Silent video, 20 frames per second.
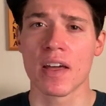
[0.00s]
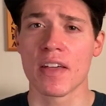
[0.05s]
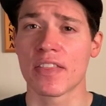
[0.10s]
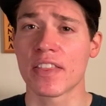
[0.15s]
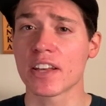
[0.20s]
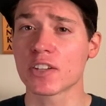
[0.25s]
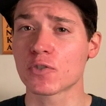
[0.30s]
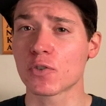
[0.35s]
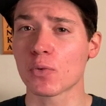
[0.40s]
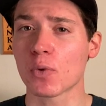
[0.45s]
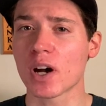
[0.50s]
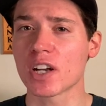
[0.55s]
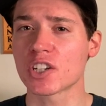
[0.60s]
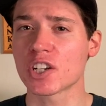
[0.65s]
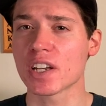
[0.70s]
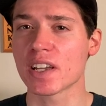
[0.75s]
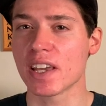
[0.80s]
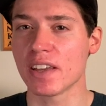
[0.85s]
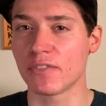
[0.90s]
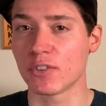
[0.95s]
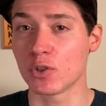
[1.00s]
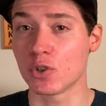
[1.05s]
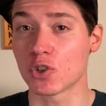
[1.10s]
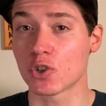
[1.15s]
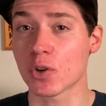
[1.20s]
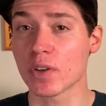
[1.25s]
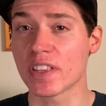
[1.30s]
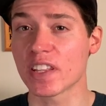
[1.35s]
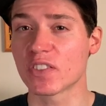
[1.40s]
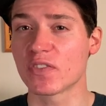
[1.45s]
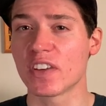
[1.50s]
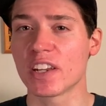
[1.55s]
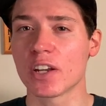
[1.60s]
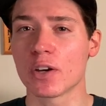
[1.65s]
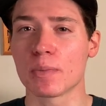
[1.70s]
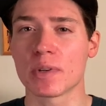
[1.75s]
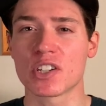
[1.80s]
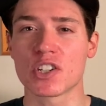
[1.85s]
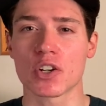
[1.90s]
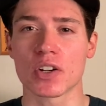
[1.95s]
Thanks for watching. If you enjoyed this video,
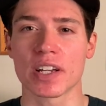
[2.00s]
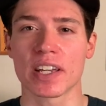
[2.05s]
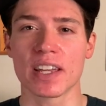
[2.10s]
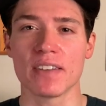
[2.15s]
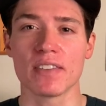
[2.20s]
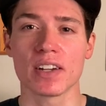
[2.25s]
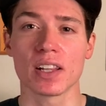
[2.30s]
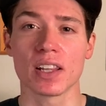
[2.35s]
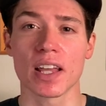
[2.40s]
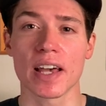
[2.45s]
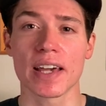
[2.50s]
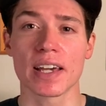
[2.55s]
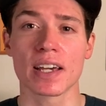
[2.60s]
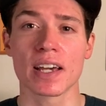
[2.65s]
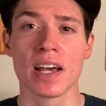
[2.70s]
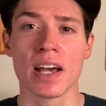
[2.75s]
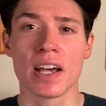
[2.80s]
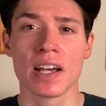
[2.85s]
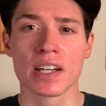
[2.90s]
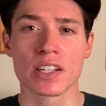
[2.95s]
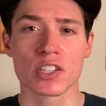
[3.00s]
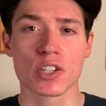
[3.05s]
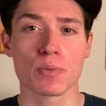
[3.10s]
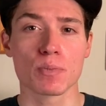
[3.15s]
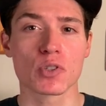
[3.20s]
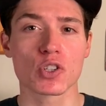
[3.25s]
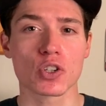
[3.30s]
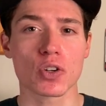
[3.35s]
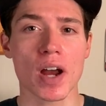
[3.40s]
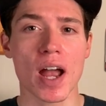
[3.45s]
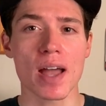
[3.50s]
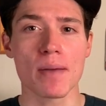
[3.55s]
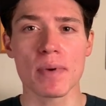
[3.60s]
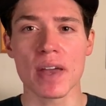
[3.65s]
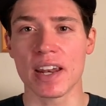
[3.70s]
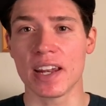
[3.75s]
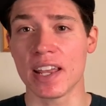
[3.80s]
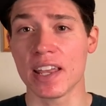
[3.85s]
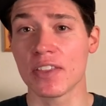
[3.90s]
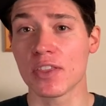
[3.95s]
be sure to give it a like, subscribe,
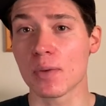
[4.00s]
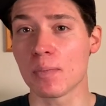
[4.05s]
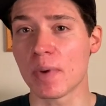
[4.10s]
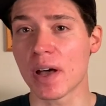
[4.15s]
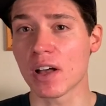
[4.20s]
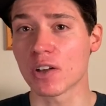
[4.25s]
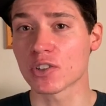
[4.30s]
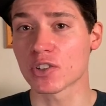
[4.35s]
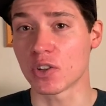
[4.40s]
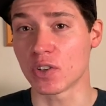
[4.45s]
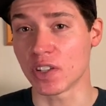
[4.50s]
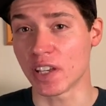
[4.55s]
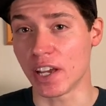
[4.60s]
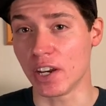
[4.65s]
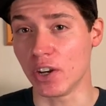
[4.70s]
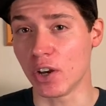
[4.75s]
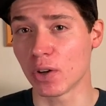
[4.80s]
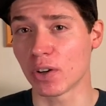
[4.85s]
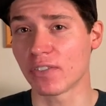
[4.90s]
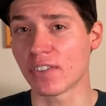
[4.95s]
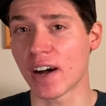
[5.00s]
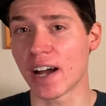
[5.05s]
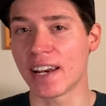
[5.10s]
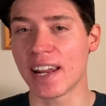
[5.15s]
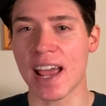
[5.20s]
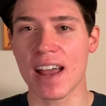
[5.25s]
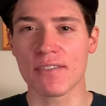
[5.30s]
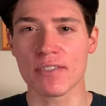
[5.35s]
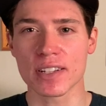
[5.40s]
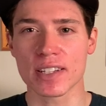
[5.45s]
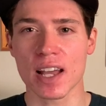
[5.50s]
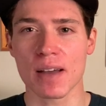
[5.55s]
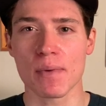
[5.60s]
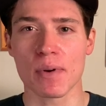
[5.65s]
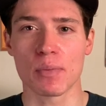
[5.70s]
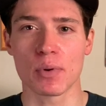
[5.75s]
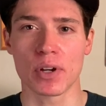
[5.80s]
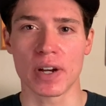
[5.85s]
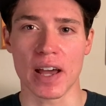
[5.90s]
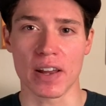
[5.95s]
and hit the bell so you get notified every time I
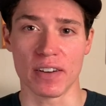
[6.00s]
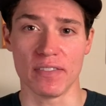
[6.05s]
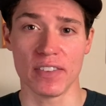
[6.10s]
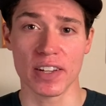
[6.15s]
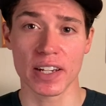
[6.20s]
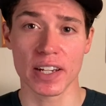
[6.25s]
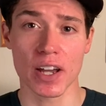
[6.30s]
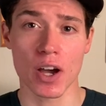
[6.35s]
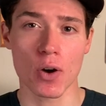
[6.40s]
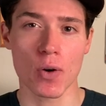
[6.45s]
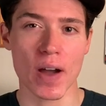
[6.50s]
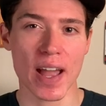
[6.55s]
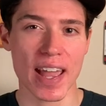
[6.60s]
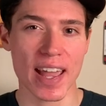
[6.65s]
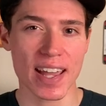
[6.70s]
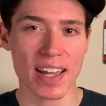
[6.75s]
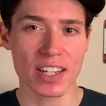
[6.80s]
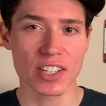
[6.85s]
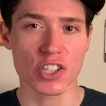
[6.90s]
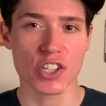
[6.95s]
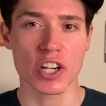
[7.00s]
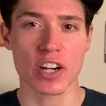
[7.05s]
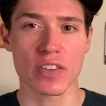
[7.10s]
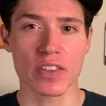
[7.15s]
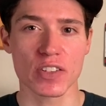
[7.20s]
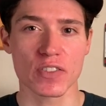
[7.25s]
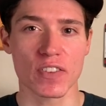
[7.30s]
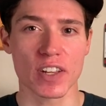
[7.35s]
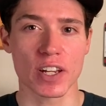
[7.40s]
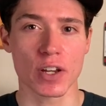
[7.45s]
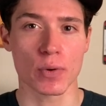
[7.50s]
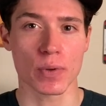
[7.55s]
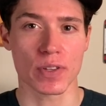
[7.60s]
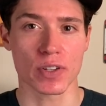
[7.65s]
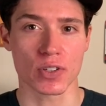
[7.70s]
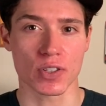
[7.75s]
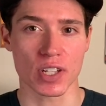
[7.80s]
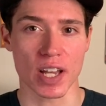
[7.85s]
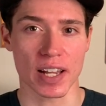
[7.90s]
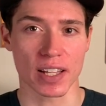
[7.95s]
put out a video, and share this video with your
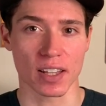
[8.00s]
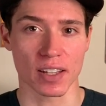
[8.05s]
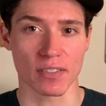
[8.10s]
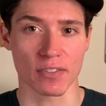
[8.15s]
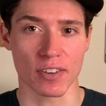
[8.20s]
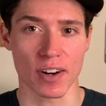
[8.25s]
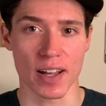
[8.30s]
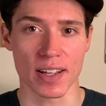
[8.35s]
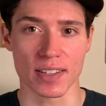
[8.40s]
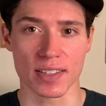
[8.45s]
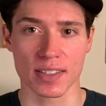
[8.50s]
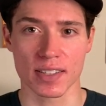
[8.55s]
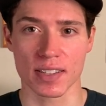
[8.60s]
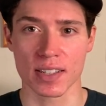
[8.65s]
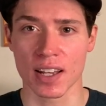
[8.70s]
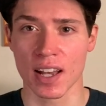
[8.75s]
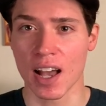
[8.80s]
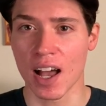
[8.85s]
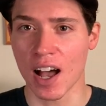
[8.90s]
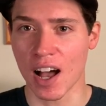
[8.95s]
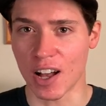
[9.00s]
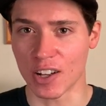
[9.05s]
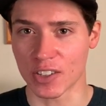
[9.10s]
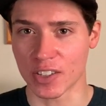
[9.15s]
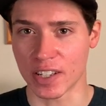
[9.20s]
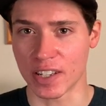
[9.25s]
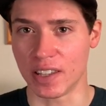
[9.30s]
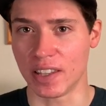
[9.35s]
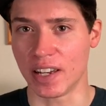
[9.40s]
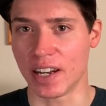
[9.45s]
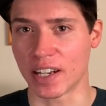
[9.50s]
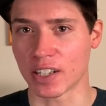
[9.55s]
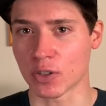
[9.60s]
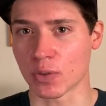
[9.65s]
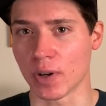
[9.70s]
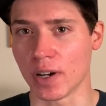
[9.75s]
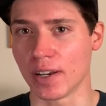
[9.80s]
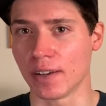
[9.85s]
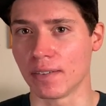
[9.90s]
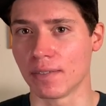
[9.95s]
cycling friends. I'll see you in the next
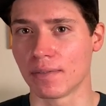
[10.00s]
one.